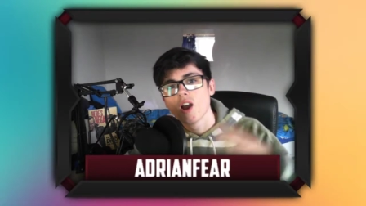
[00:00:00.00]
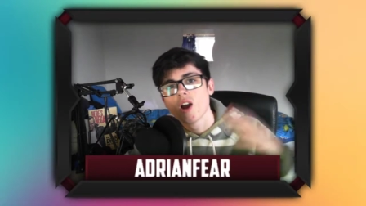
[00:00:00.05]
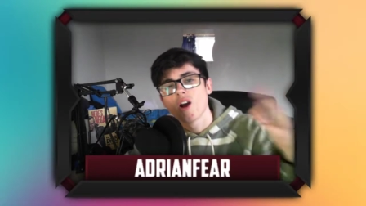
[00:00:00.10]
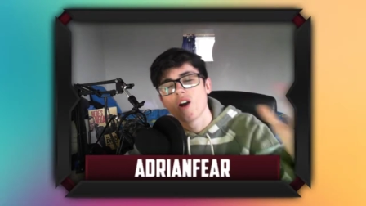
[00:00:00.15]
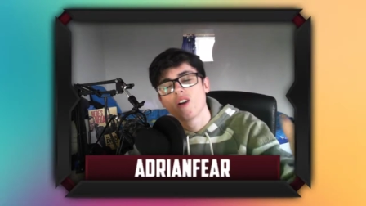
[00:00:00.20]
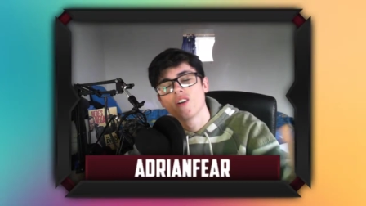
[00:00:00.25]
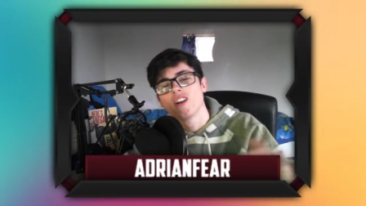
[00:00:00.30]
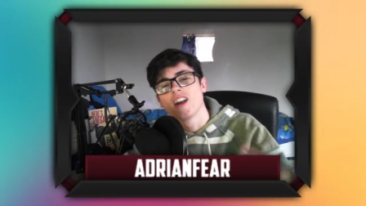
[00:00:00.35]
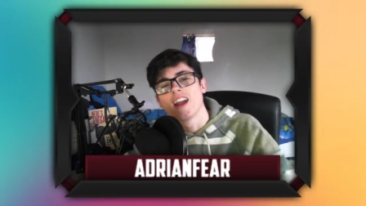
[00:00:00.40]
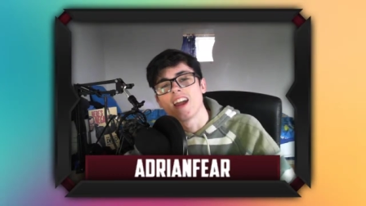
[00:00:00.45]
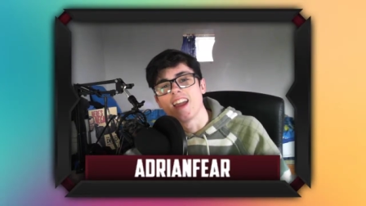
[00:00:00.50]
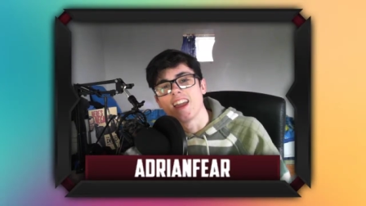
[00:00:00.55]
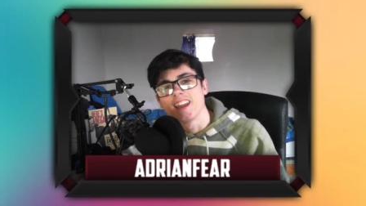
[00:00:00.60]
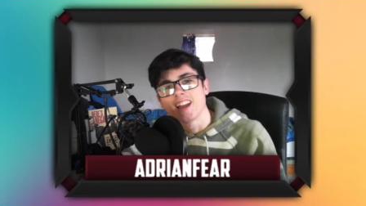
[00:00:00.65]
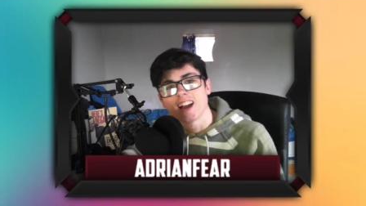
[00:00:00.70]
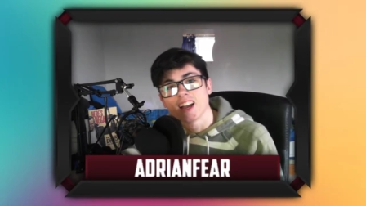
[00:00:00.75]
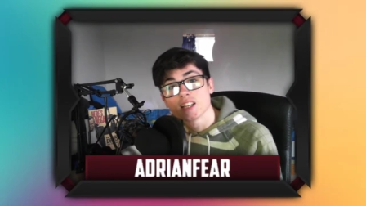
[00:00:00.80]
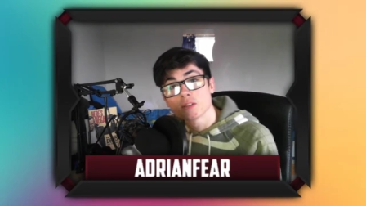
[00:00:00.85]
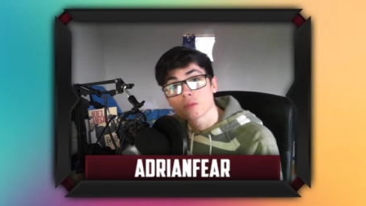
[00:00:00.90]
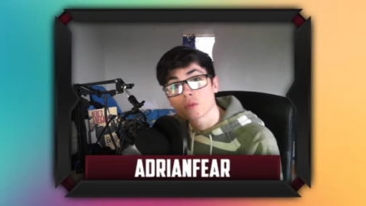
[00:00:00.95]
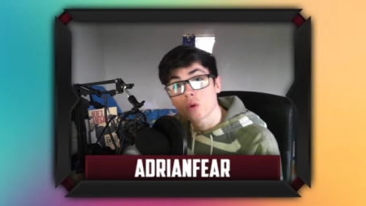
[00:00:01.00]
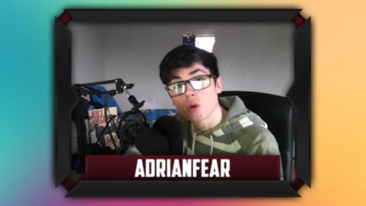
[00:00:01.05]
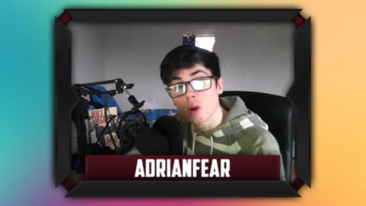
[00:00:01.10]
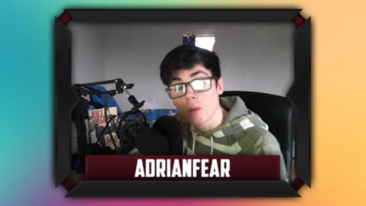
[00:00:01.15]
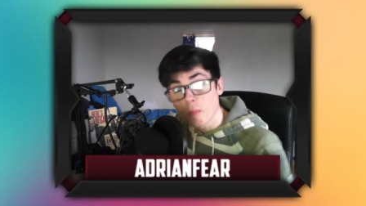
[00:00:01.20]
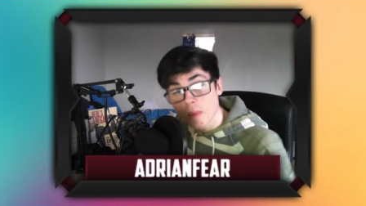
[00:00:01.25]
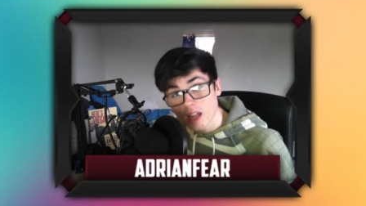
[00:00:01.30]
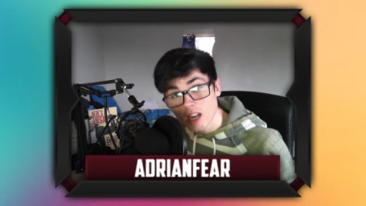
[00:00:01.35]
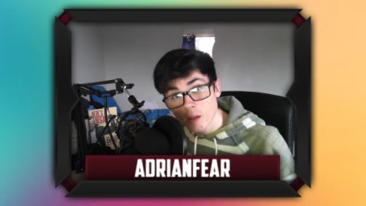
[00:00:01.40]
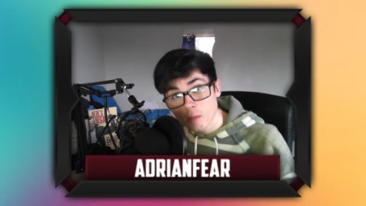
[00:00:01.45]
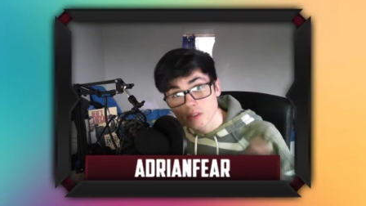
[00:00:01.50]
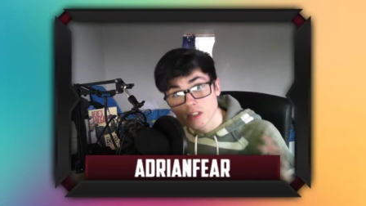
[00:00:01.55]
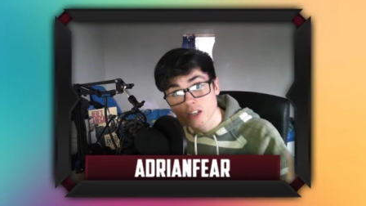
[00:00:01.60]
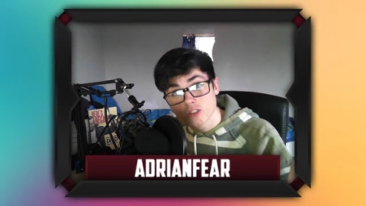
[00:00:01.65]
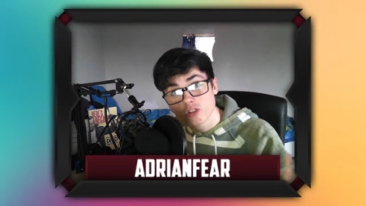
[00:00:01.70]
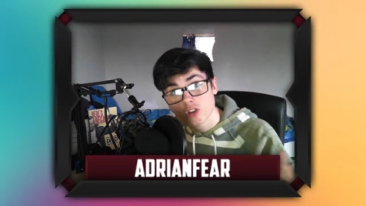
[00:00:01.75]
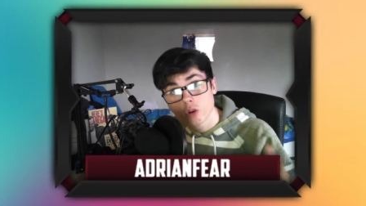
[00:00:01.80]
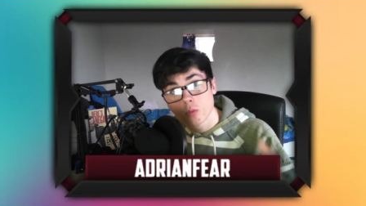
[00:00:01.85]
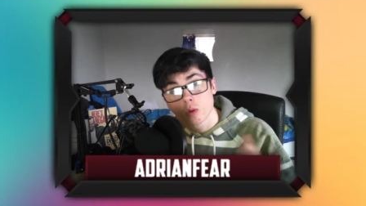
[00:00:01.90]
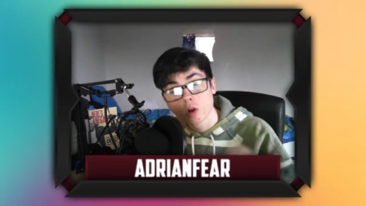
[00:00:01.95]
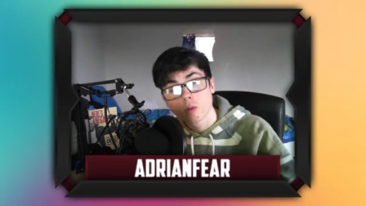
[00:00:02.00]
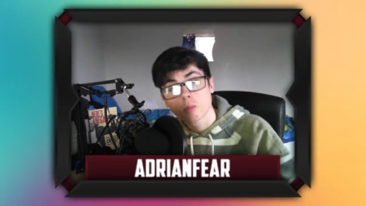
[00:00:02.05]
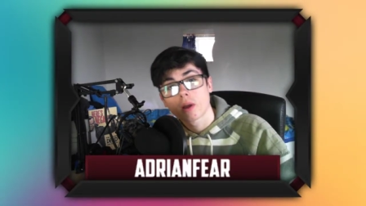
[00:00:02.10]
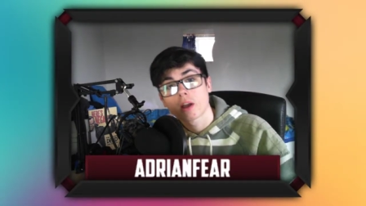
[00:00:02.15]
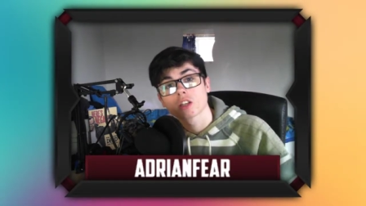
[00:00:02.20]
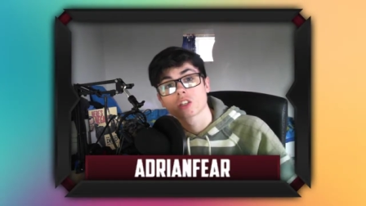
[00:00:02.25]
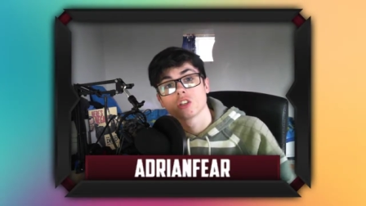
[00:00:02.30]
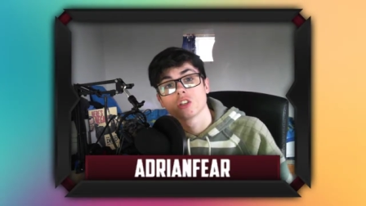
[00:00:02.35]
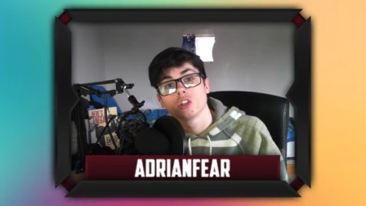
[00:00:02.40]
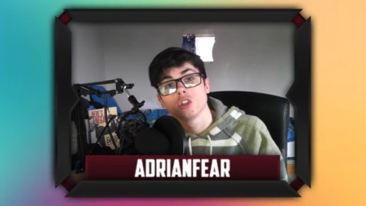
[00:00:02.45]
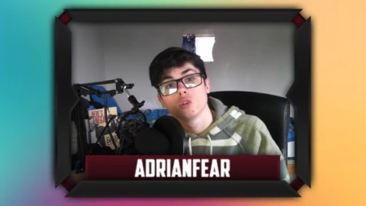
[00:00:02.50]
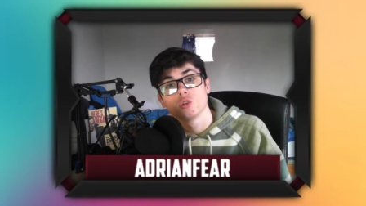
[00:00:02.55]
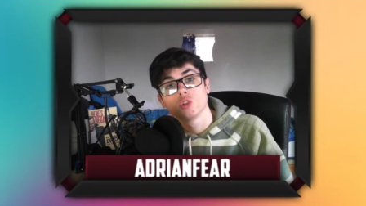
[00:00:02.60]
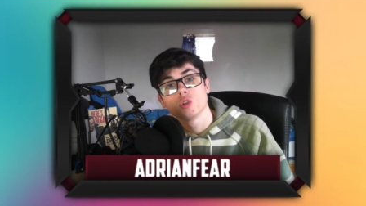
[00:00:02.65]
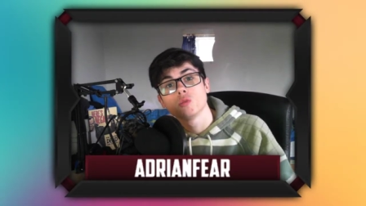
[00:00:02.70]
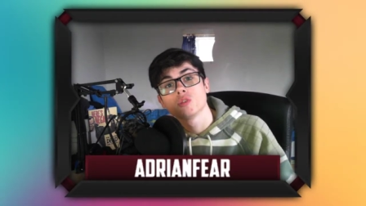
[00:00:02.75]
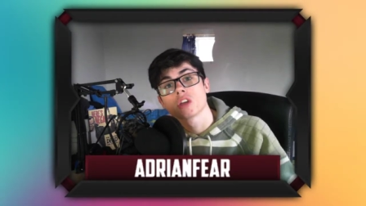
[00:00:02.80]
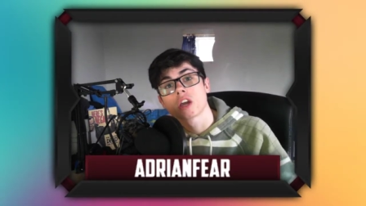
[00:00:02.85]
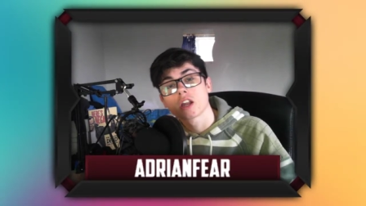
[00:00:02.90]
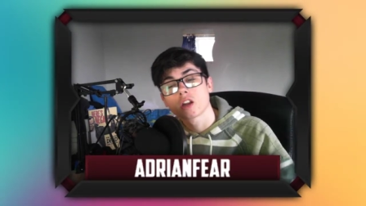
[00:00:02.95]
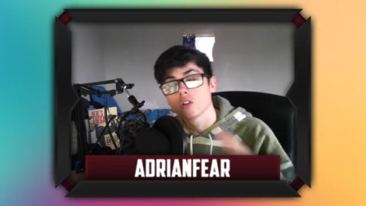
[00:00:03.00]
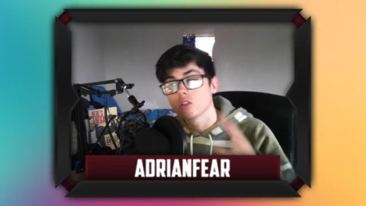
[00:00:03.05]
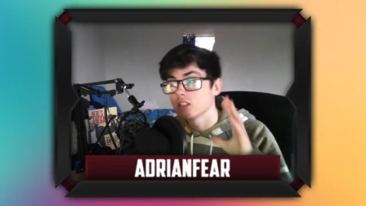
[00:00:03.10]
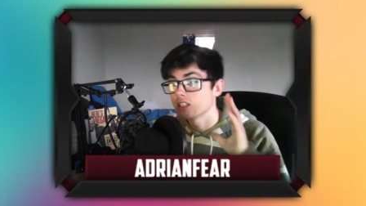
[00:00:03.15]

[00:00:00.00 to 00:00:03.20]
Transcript: Alright, hey guys, what's going on? My name is Adrian and welcome back to the YouTube channel.